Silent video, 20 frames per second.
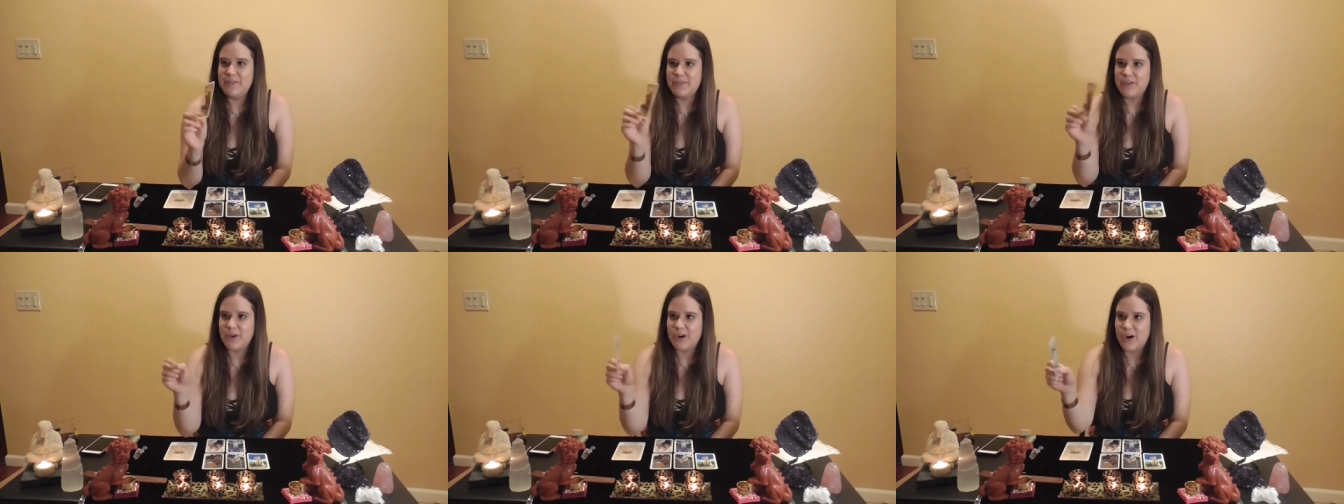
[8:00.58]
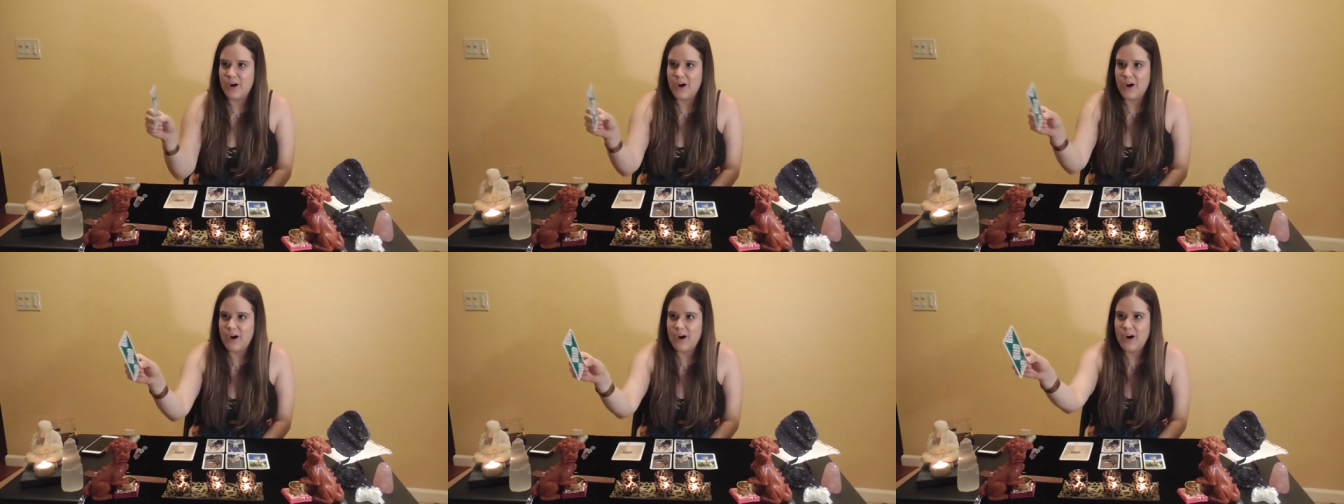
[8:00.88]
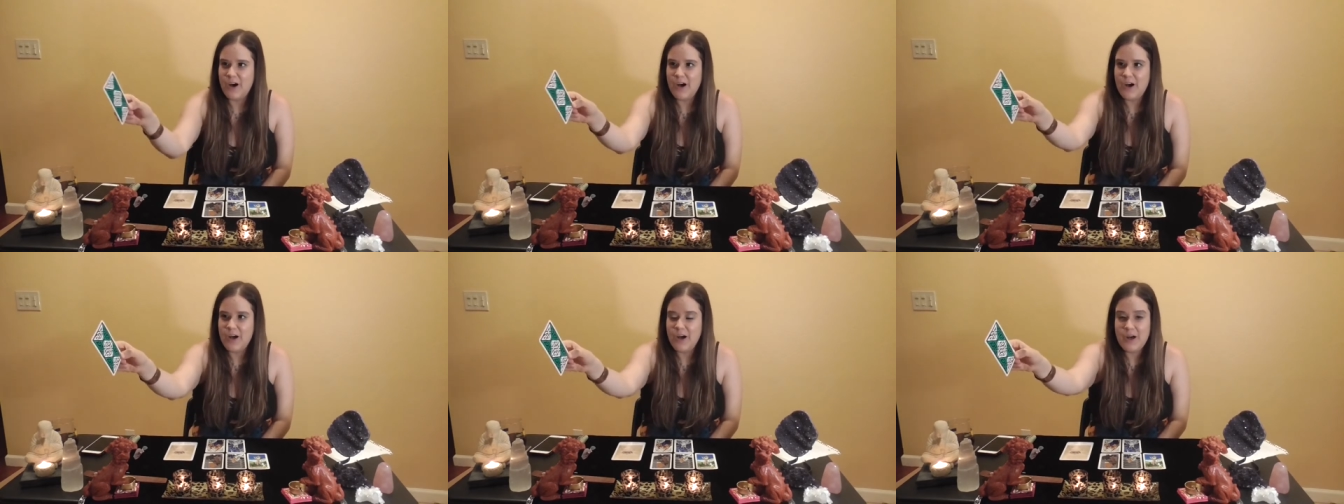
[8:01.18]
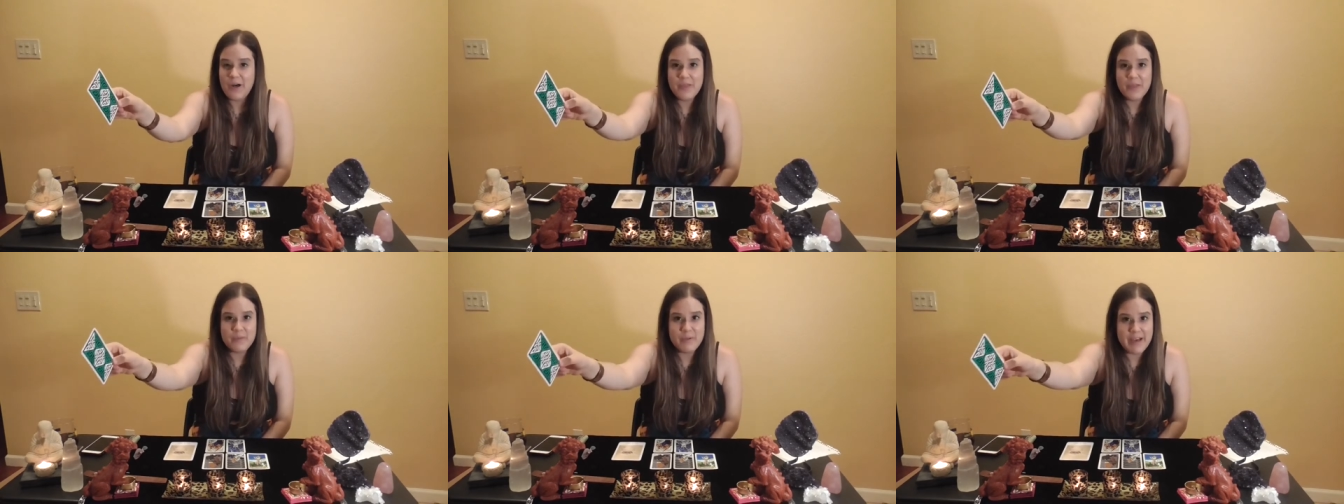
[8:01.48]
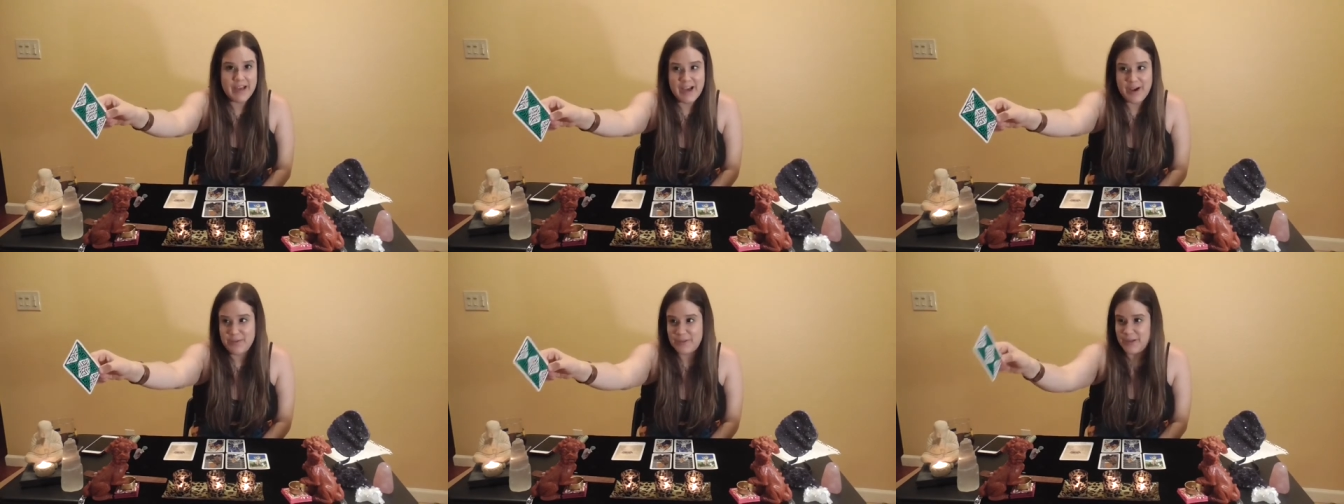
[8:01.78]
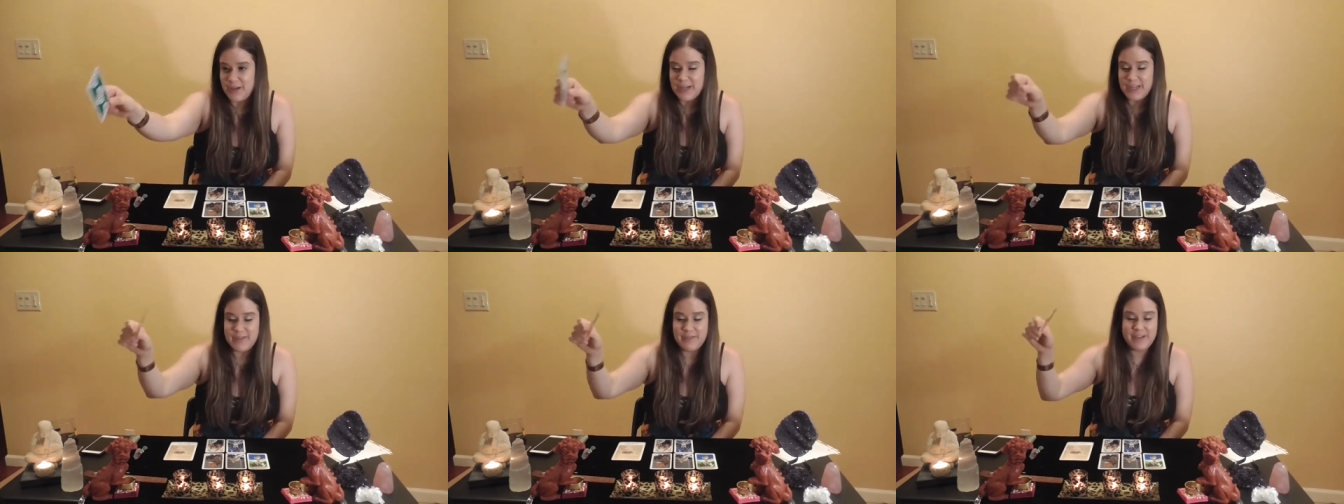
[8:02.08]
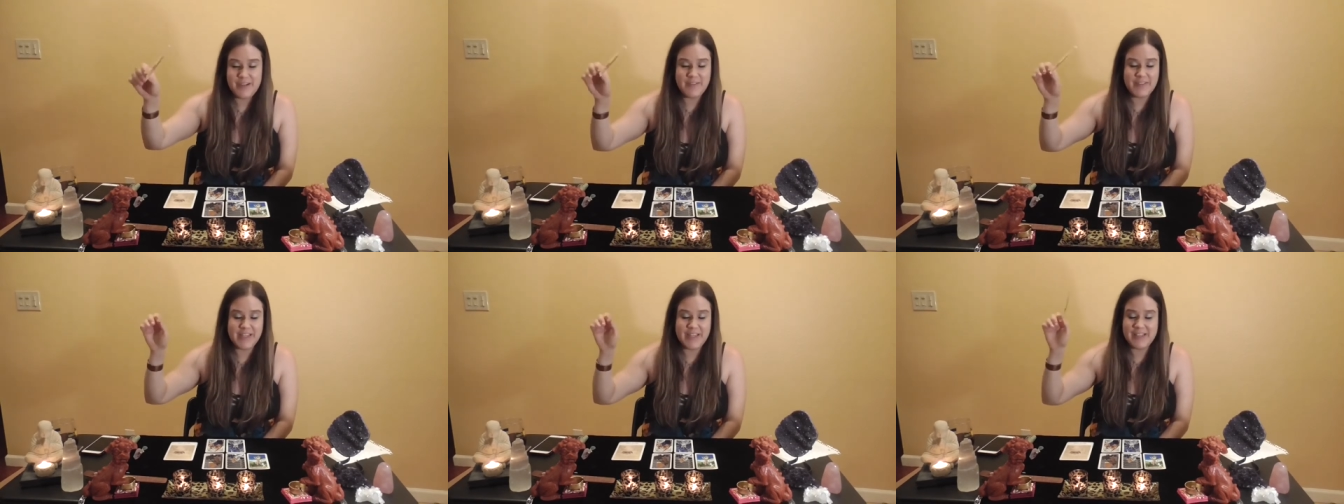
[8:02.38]
if you're all the way out there,
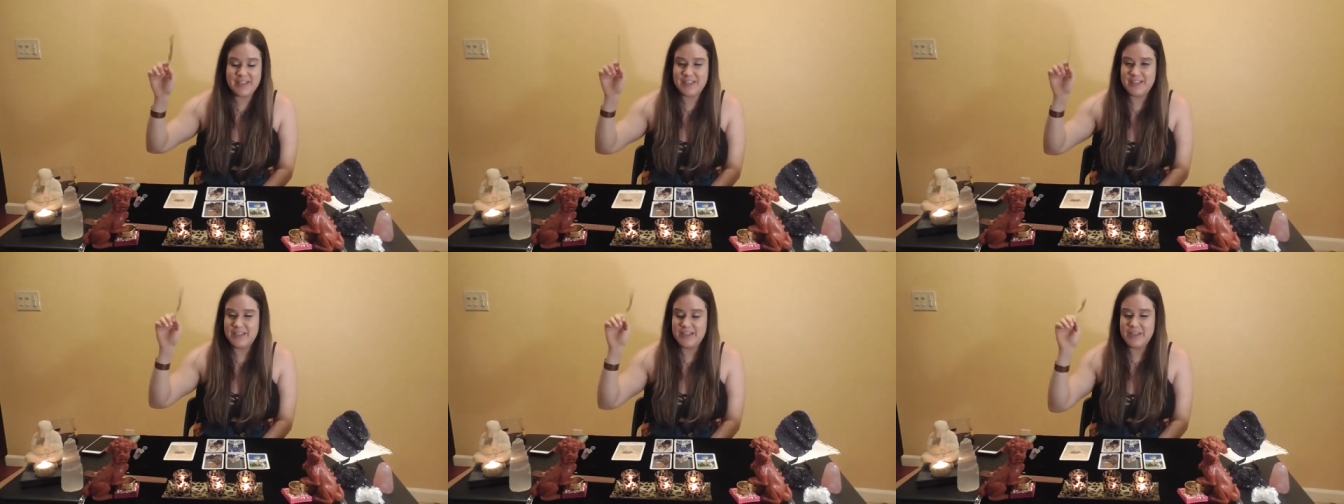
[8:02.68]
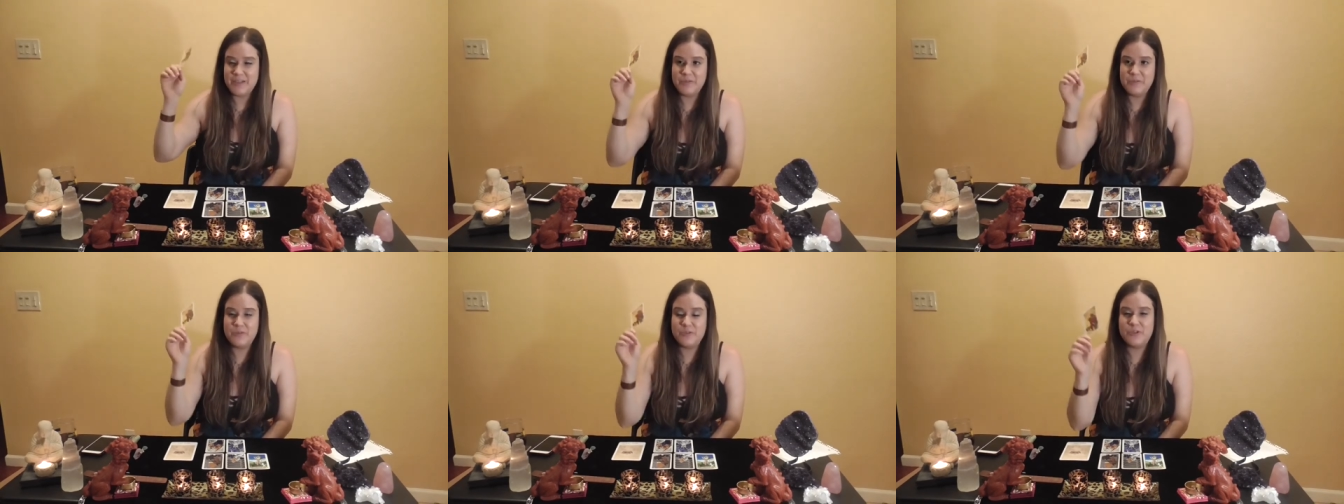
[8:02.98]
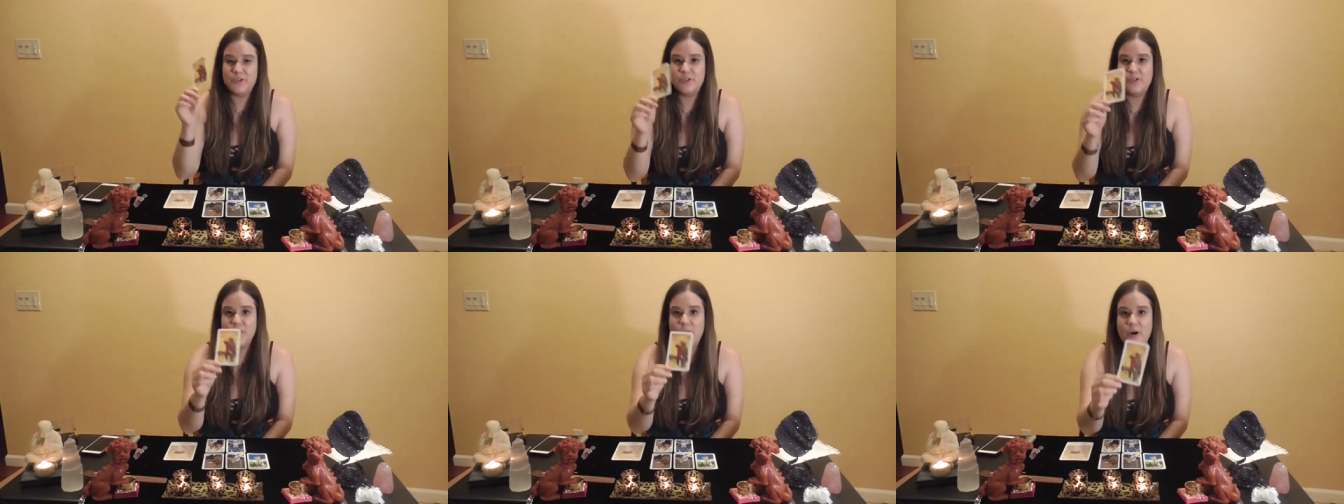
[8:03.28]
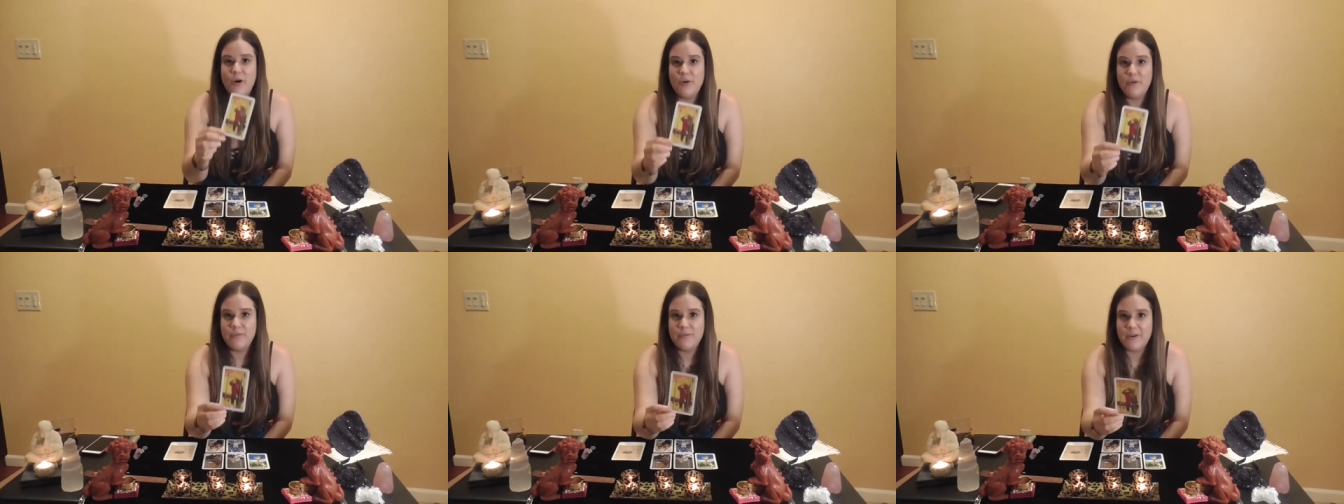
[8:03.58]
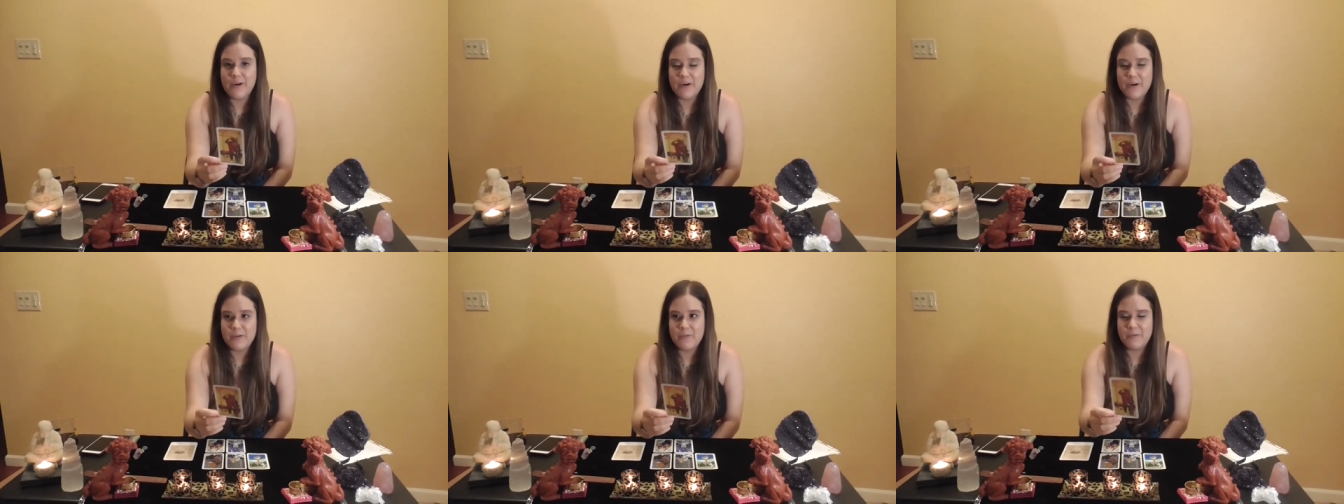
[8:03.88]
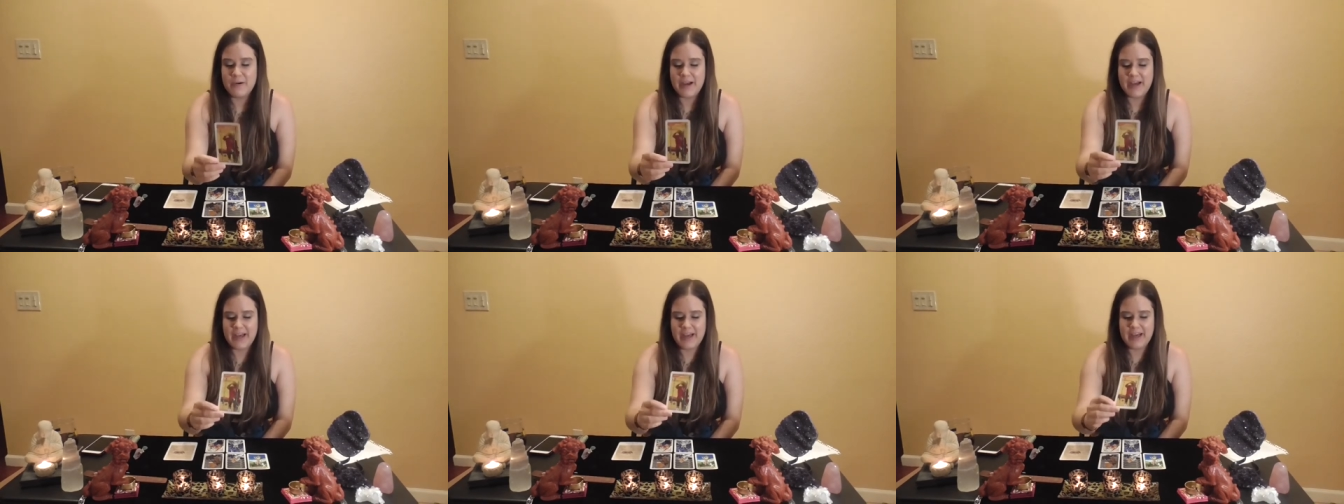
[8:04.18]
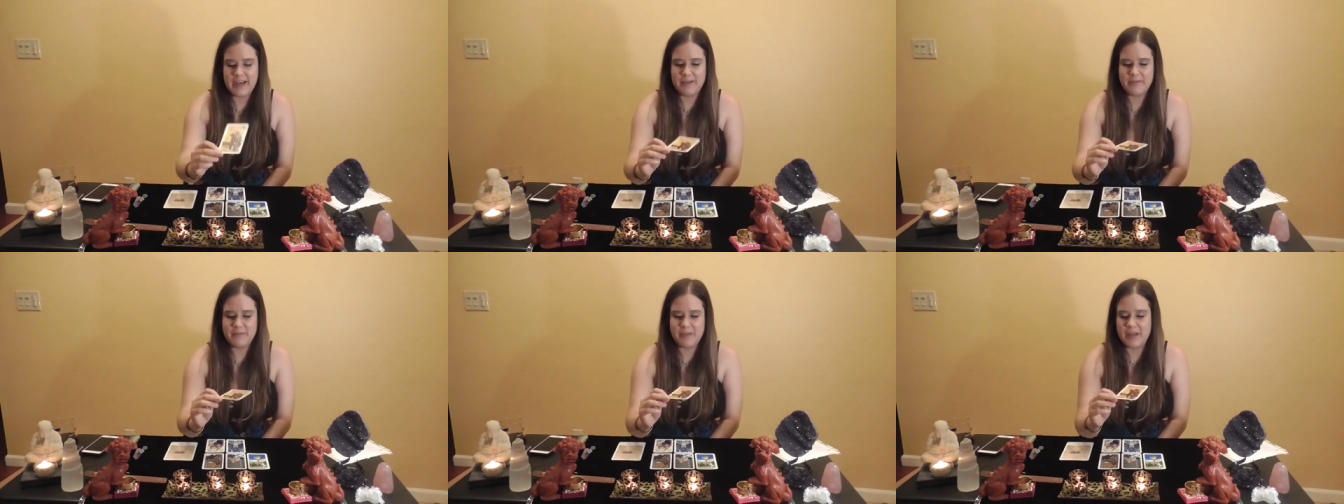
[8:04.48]
even if they see you so far away,